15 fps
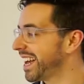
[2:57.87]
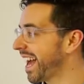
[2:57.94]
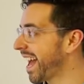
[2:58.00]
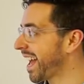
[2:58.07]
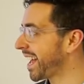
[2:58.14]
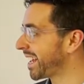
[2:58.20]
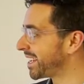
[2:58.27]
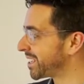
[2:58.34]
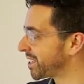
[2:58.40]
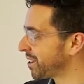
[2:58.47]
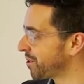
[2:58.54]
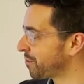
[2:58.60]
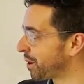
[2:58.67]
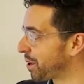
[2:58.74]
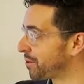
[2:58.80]
And
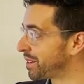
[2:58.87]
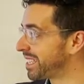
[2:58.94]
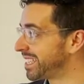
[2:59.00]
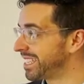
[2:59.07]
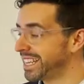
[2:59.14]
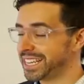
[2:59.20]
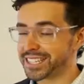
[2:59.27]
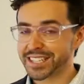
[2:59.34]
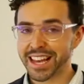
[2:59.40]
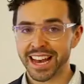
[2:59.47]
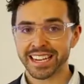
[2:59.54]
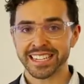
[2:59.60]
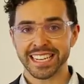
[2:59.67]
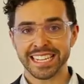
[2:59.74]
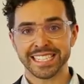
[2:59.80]
what you can see is
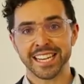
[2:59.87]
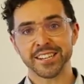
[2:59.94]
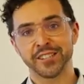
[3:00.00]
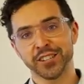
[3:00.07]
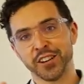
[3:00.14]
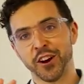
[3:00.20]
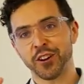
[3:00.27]
that essentially